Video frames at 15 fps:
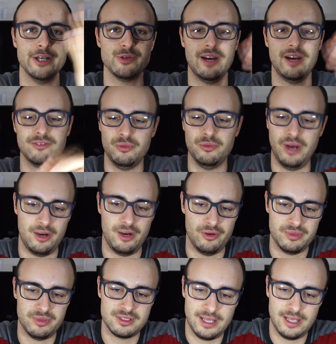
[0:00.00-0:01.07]
you have no battery,
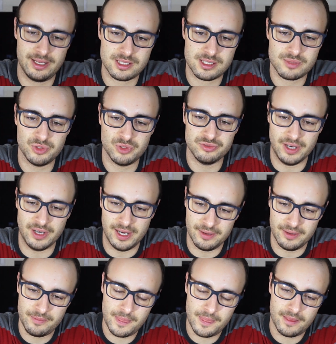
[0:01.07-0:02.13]
but let's move on.
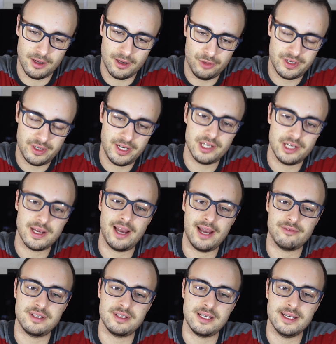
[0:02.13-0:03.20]
Over here you
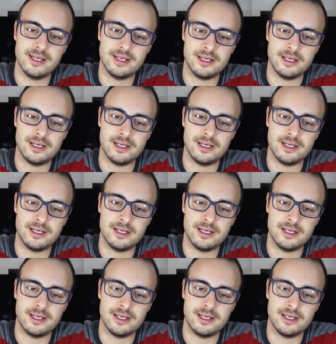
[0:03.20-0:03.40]
have the